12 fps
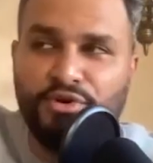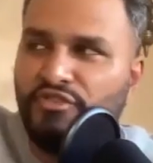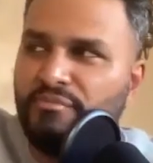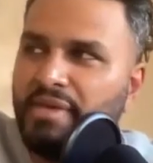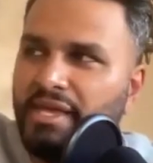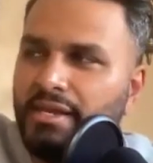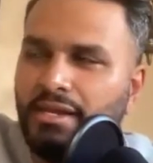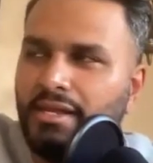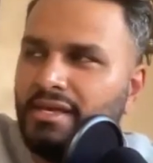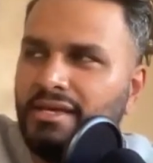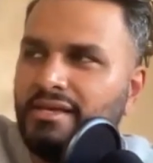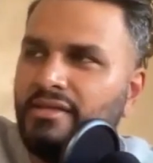could have been
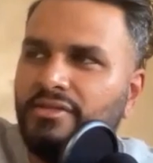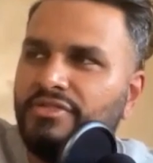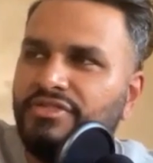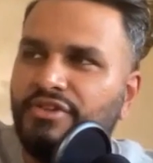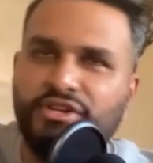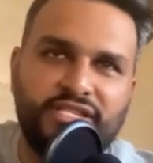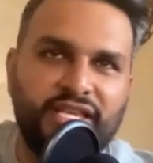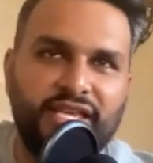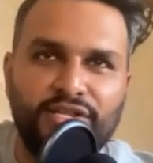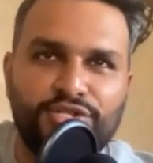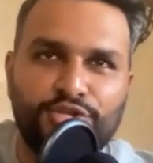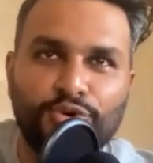
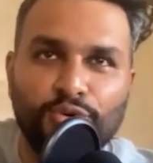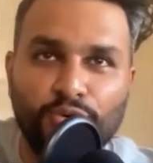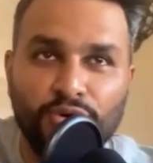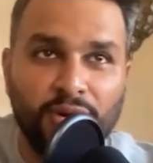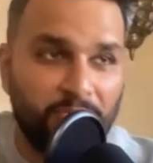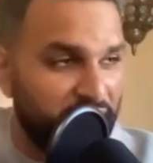13-2,